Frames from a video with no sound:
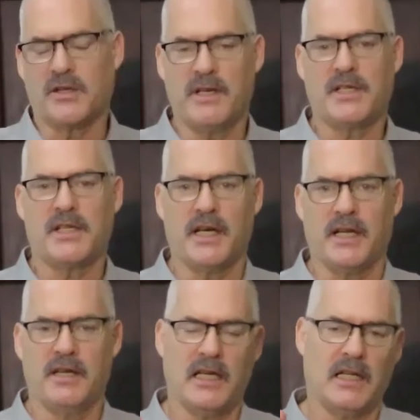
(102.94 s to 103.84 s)
so he
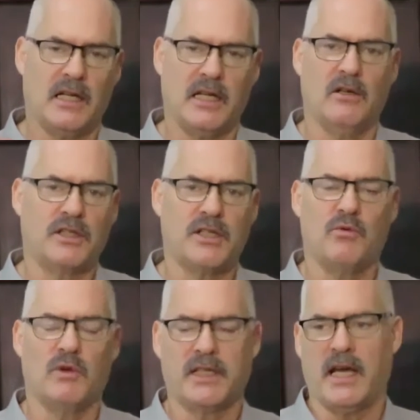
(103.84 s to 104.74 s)
said, he looked at
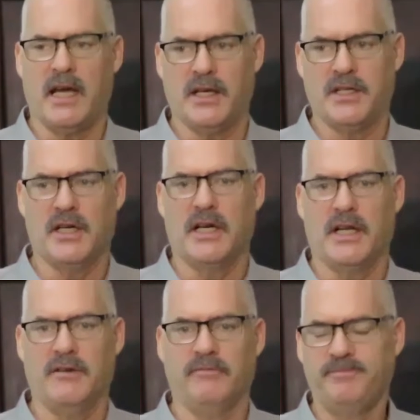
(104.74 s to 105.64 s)
what they had
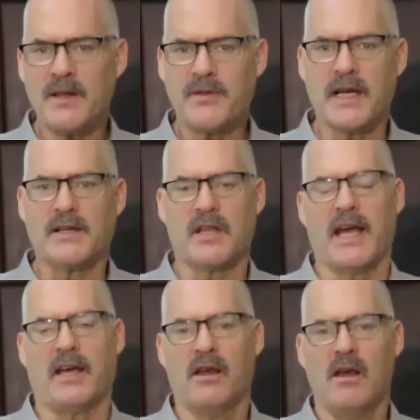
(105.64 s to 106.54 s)
done, things
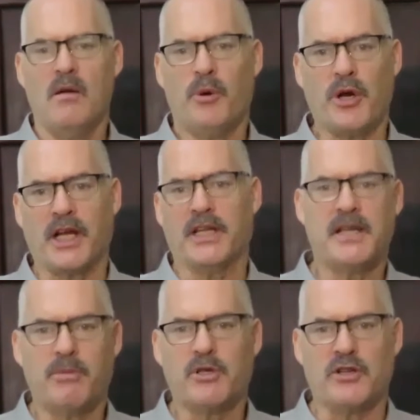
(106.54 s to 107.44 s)
like putting a
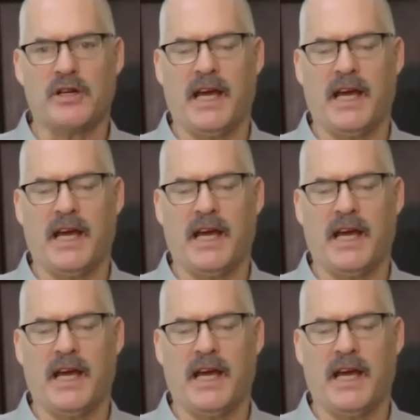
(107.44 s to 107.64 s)
temperature